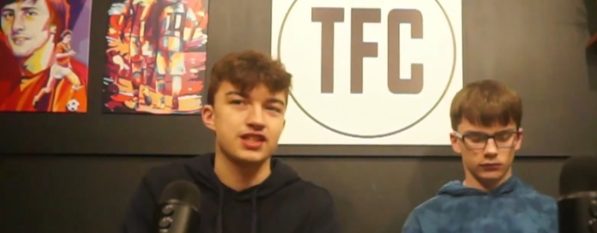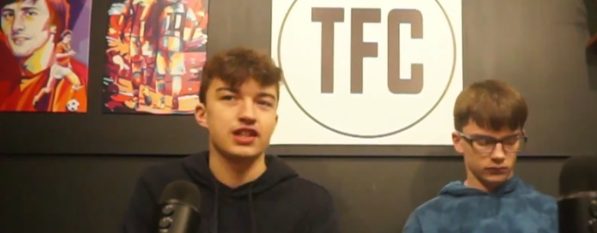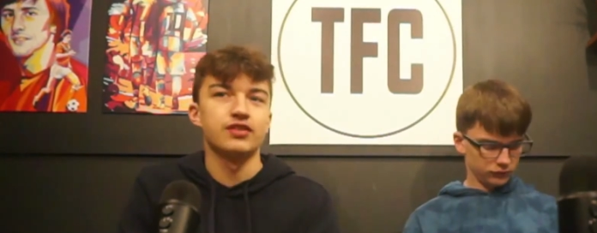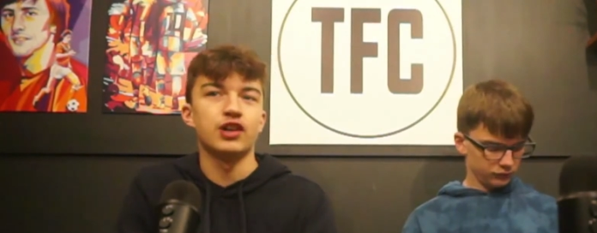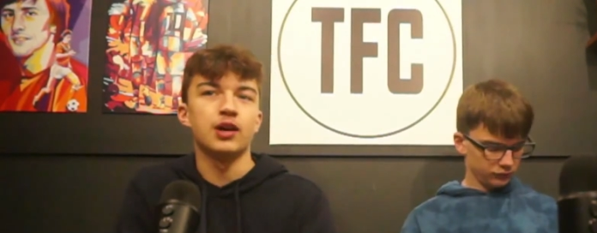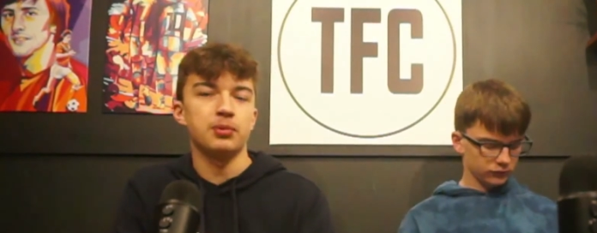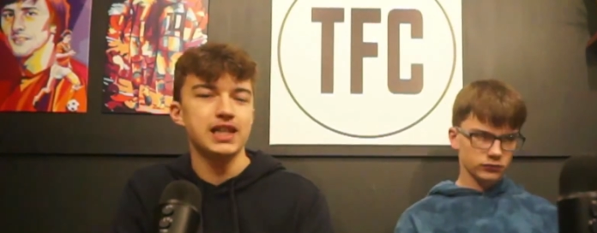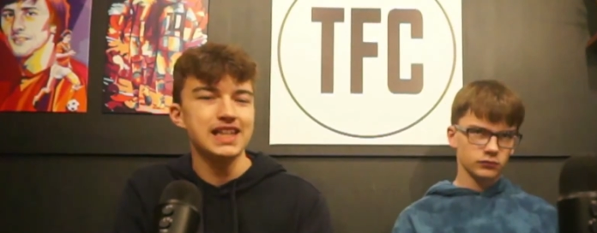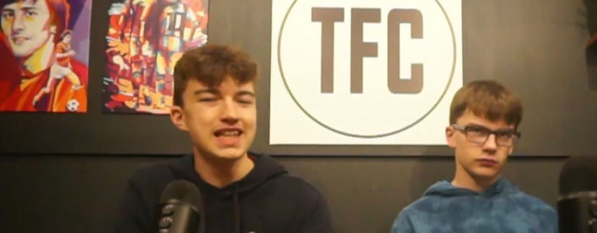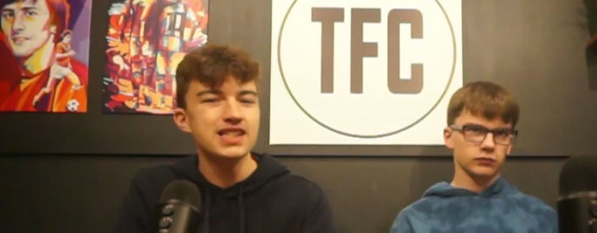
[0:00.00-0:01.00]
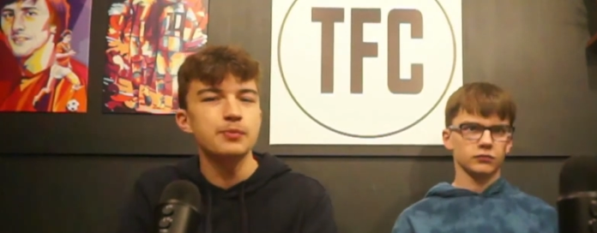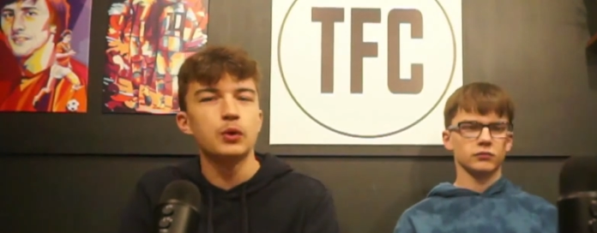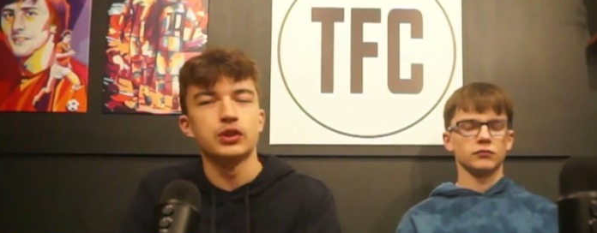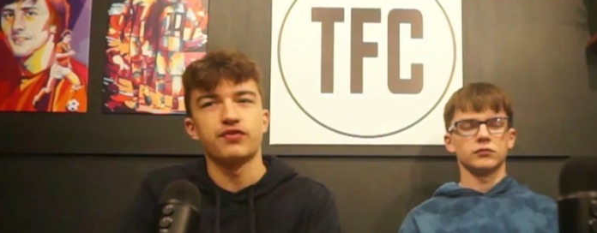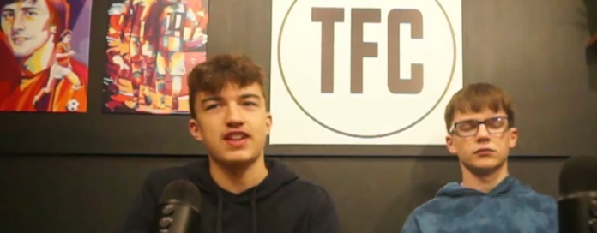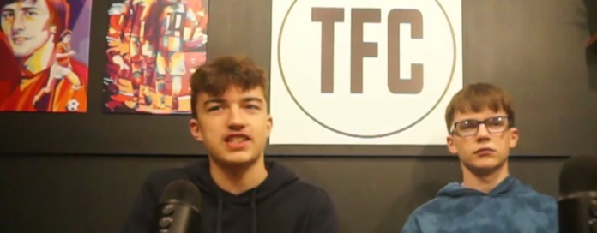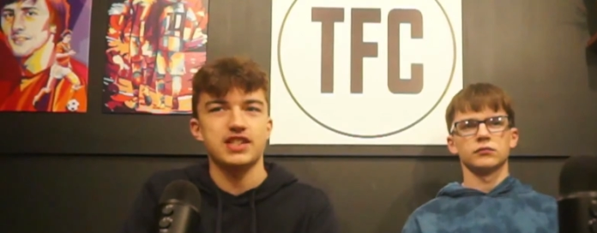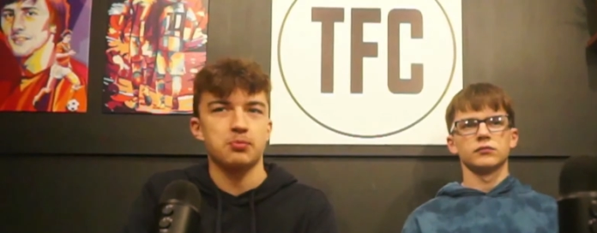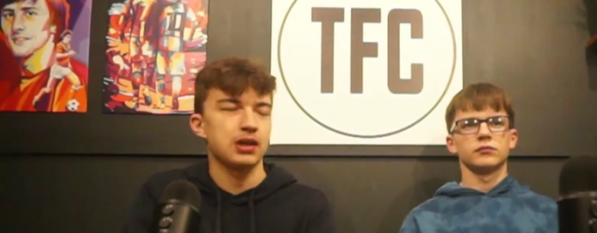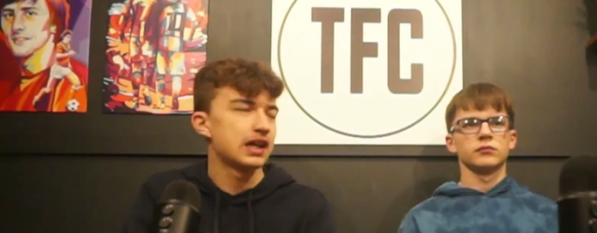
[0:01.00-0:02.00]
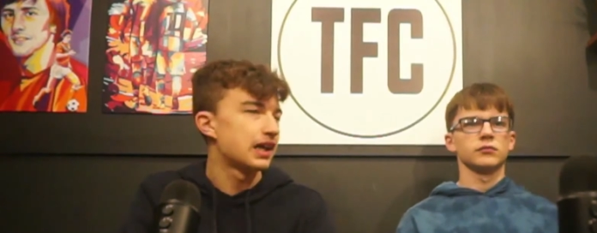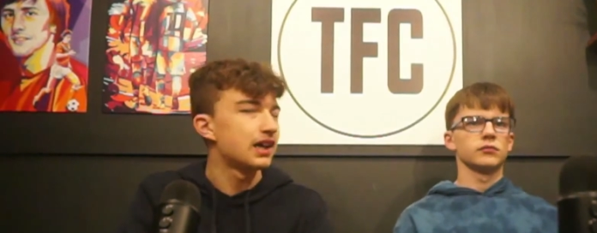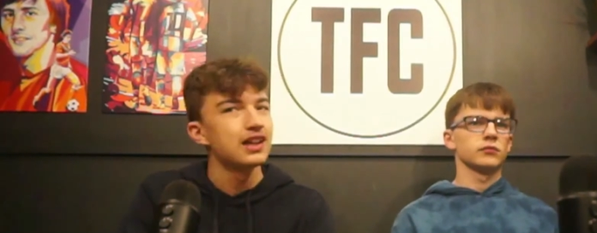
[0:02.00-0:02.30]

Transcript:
Speaker 1: far, but he is a more defensive player.